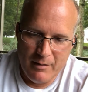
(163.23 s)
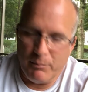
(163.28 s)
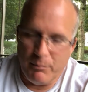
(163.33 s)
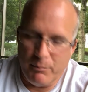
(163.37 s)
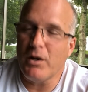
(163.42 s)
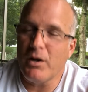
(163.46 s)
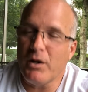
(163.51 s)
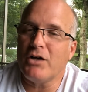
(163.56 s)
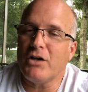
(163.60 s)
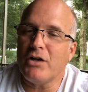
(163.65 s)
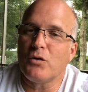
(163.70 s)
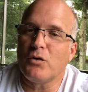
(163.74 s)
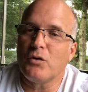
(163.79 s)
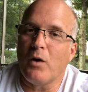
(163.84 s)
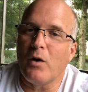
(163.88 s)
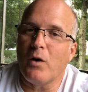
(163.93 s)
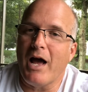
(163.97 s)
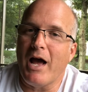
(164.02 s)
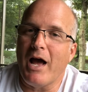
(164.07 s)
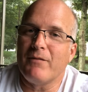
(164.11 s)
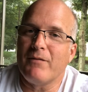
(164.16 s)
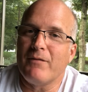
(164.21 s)
Production
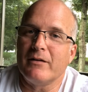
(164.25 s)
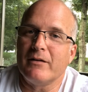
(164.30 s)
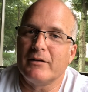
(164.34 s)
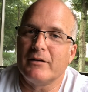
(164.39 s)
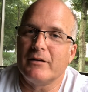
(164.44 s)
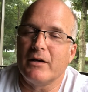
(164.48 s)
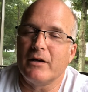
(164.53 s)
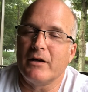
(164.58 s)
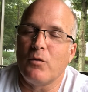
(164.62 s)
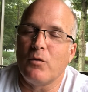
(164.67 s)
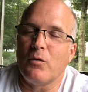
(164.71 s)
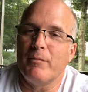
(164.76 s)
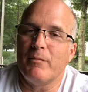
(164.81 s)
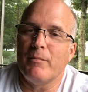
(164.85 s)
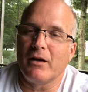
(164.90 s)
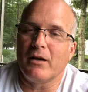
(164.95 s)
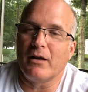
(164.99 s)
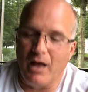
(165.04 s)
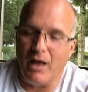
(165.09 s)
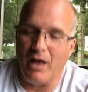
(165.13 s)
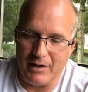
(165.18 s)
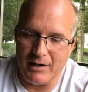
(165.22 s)
will have a, the
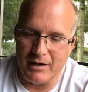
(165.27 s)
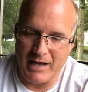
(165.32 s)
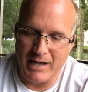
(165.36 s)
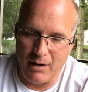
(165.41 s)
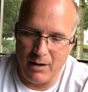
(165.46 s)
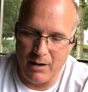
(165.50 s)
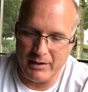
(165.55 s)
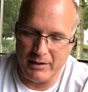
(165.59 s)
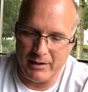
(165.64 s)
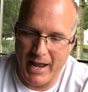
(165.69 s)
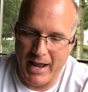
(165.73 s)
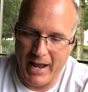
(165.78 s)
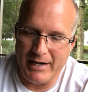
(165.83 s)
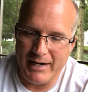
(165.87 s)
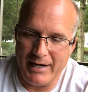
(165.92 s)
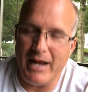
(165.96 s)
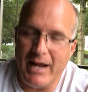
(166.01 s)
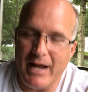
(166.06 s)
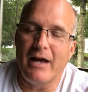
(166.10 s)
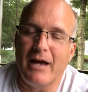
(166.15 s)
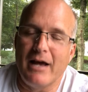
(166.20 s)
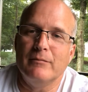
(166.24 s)
equipment locked out at 8
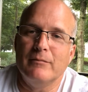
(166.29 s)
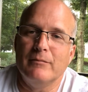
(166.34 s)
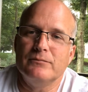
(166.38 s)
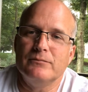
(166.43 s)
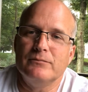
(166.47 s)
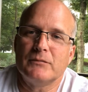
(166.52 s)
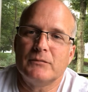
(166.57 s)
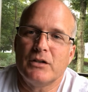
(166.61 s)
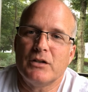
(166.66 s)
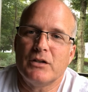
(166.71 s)
a.m.